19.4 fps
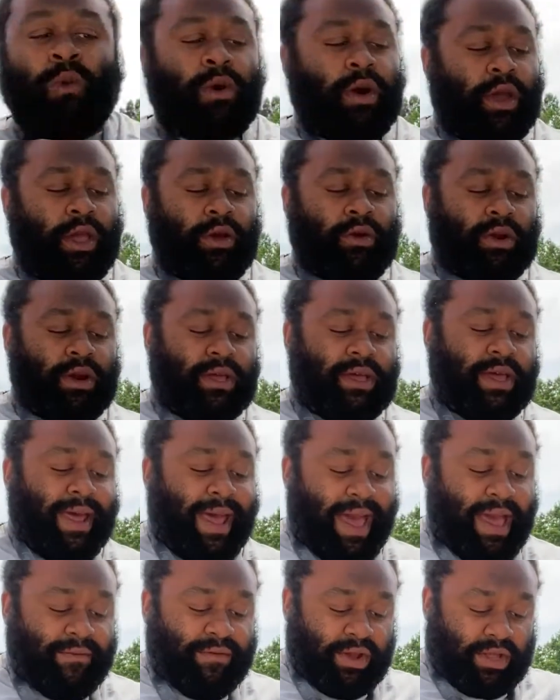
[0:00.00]
worry you're going to get
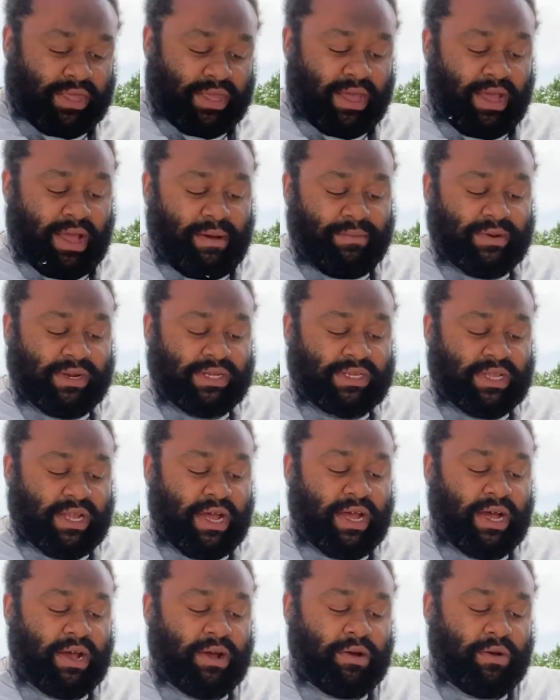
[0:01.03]
everything i'm just
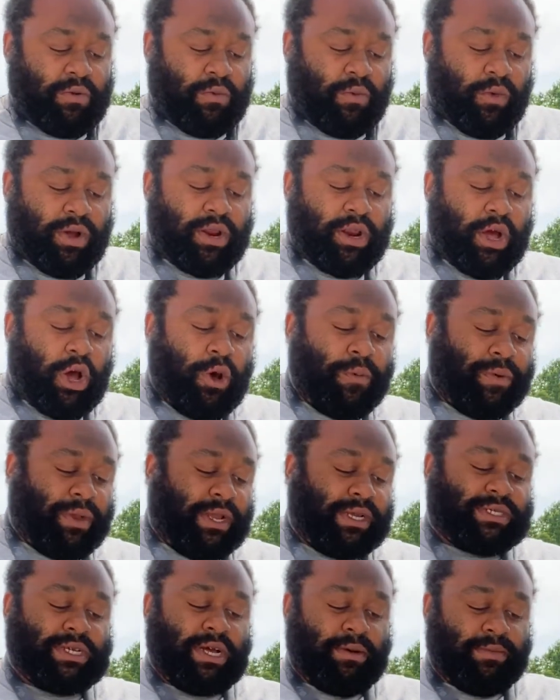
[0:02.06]
uh wanting to open
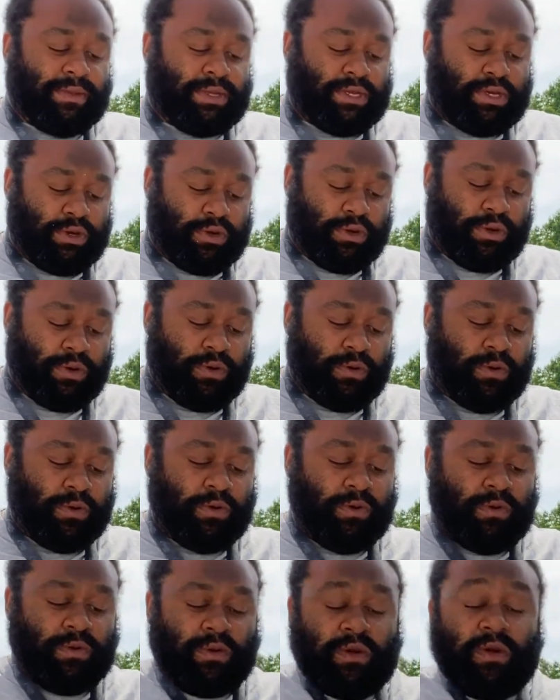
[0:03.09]
this up to
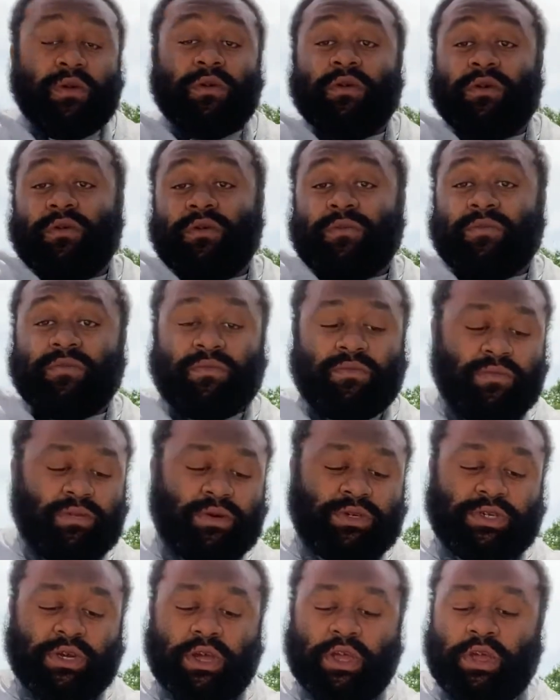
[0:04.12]

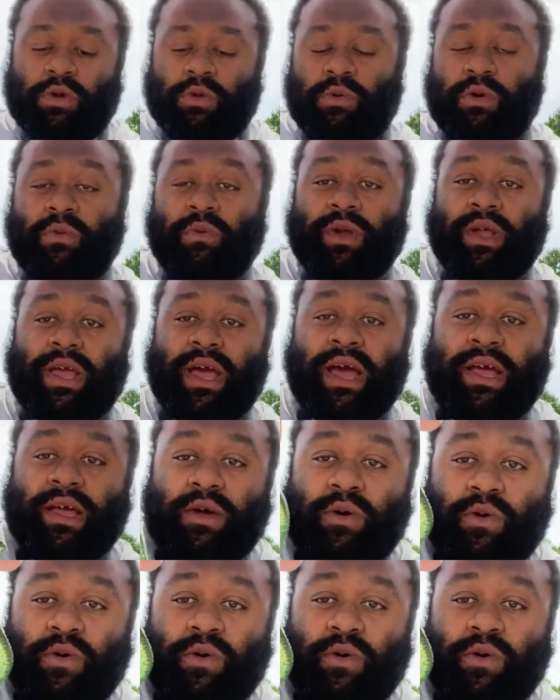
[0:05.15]
show you what we got